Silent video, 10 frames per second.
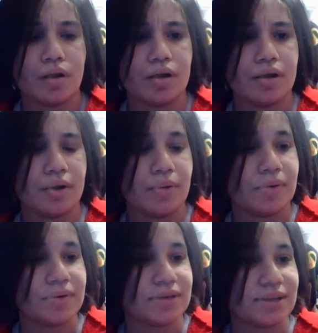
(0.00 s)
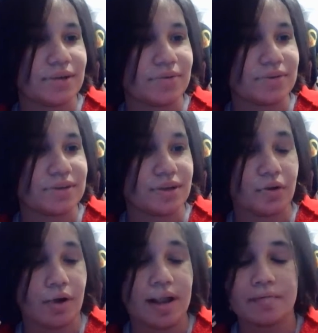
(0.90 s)

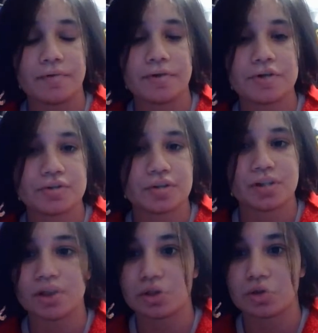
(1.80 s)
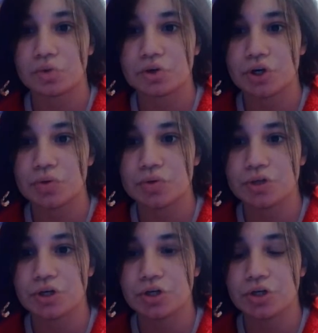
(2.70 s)
like French shows. I like The Return was
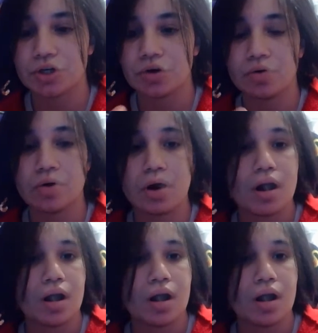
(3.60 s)
a good show.